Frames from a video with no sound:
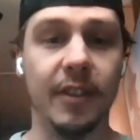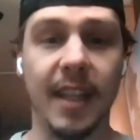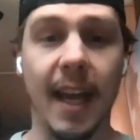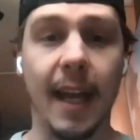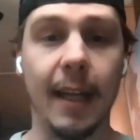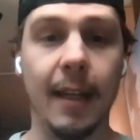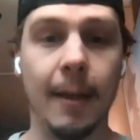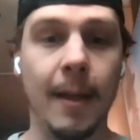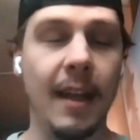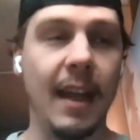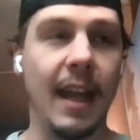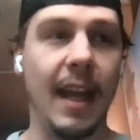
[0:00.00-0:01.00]
day.
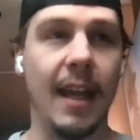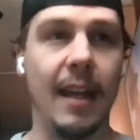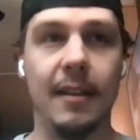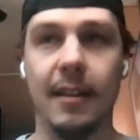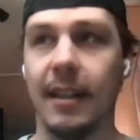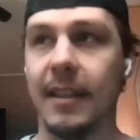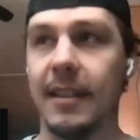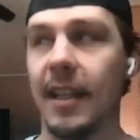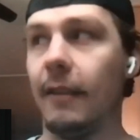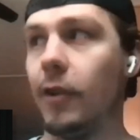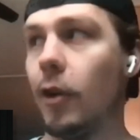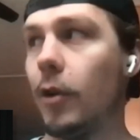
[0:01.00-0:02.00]
And instead
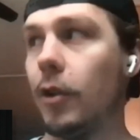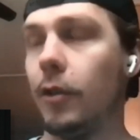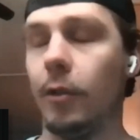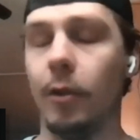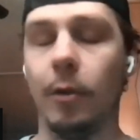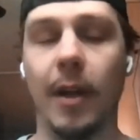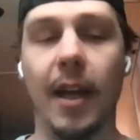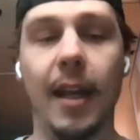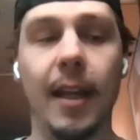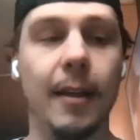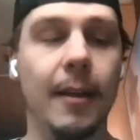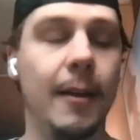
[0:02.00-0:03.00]
of going through
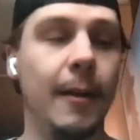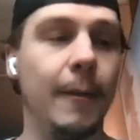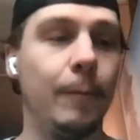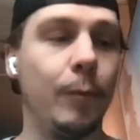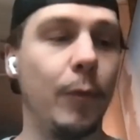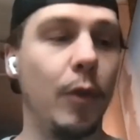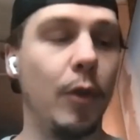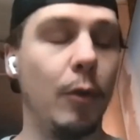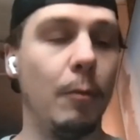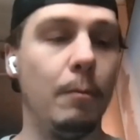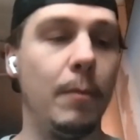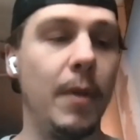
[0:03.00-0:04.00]
a
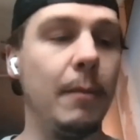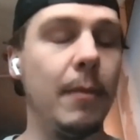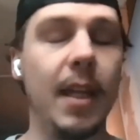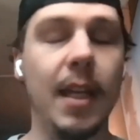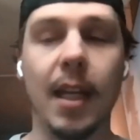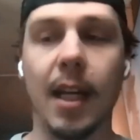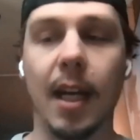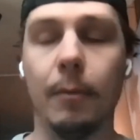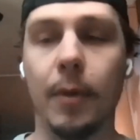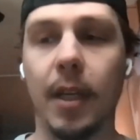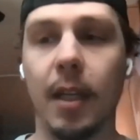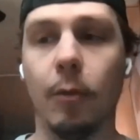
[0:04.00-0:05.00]
big media
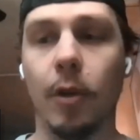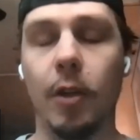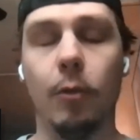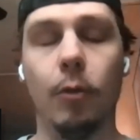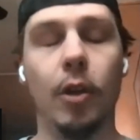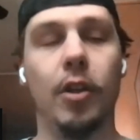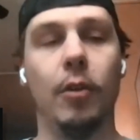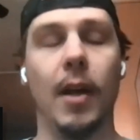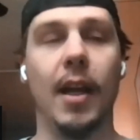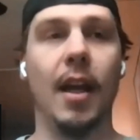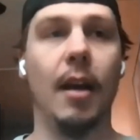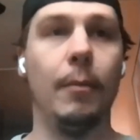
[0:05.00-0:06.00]
company where you work your
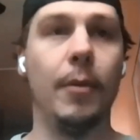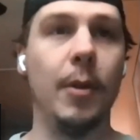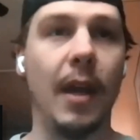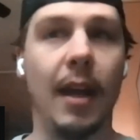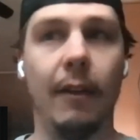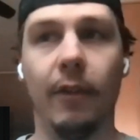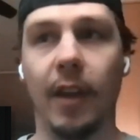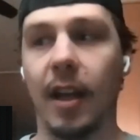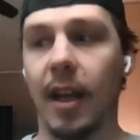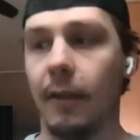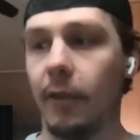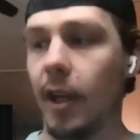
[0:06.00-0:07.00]
way up and you have like
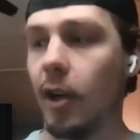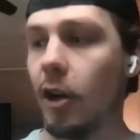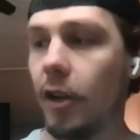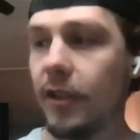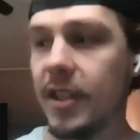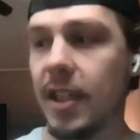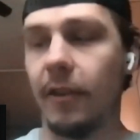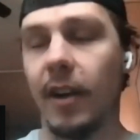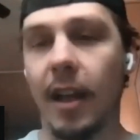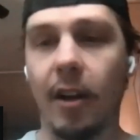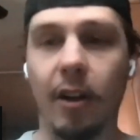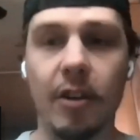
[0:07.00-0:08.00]
kind of like all these different
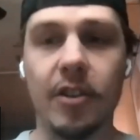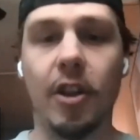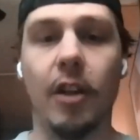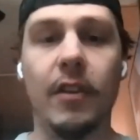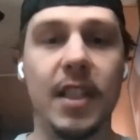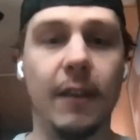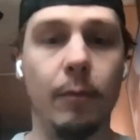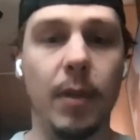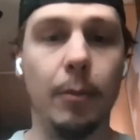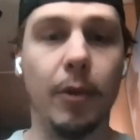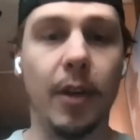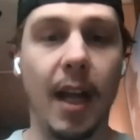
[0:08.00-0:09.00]
editors and all these different
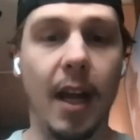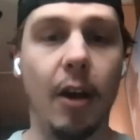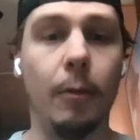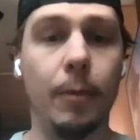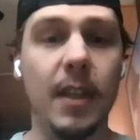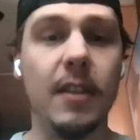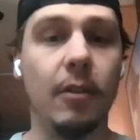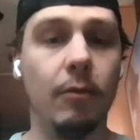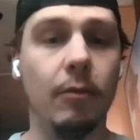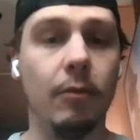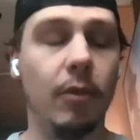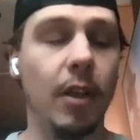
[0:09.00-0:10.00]
people to help, these
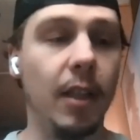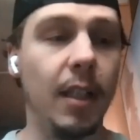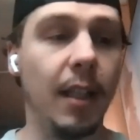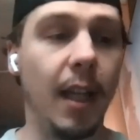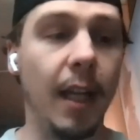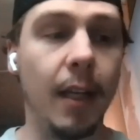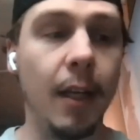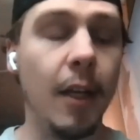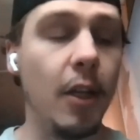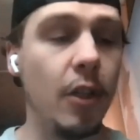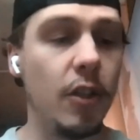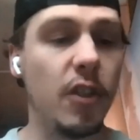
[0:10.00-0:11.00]
are really like
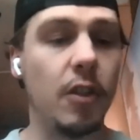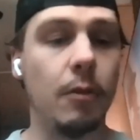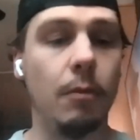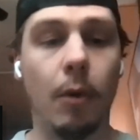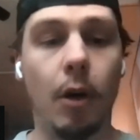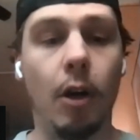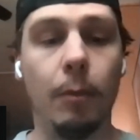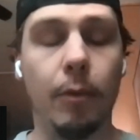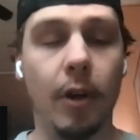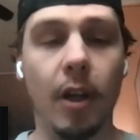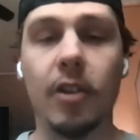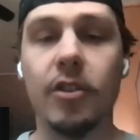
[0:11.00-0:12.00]
small
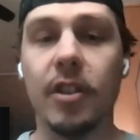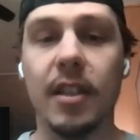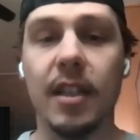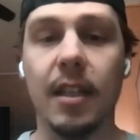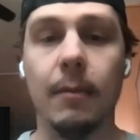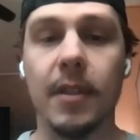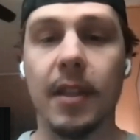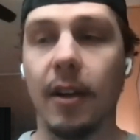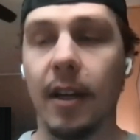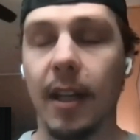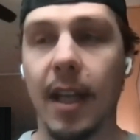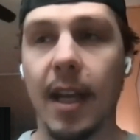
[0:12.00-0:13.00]
production teams that
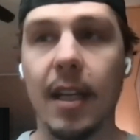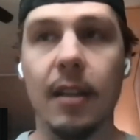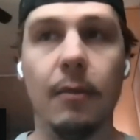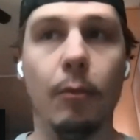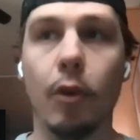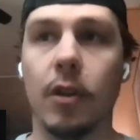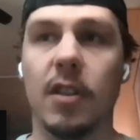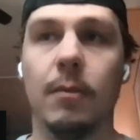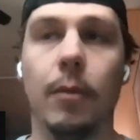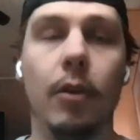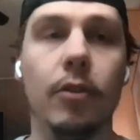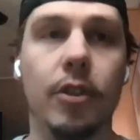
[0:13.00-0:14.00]
are getting more
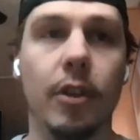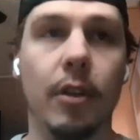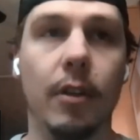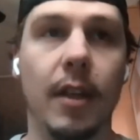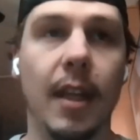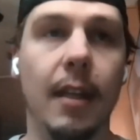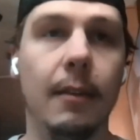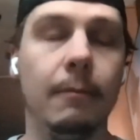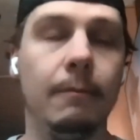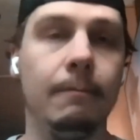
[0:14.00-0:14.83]
exposure than